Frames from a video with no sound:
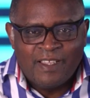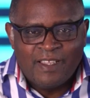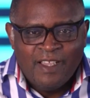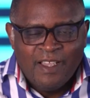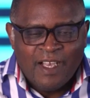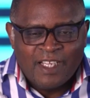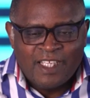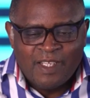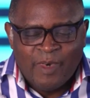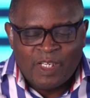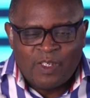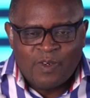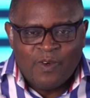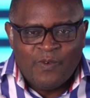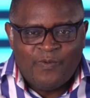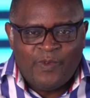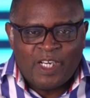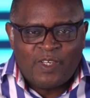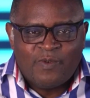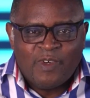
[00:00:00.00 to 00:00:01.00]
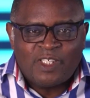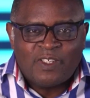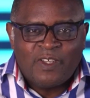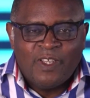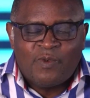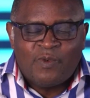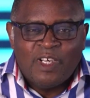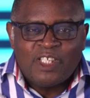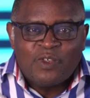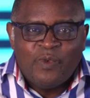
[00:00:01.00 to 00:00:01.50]
As a matter of fact, it
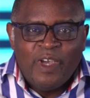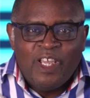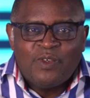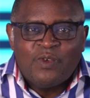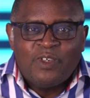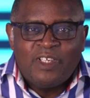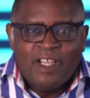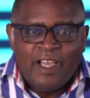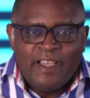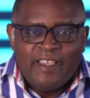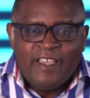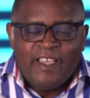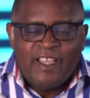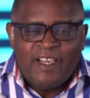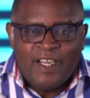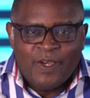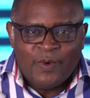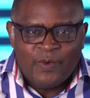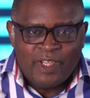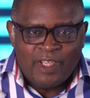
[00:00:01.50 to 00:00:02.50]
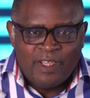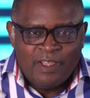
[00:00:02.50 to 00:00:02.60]
was going to die anyway.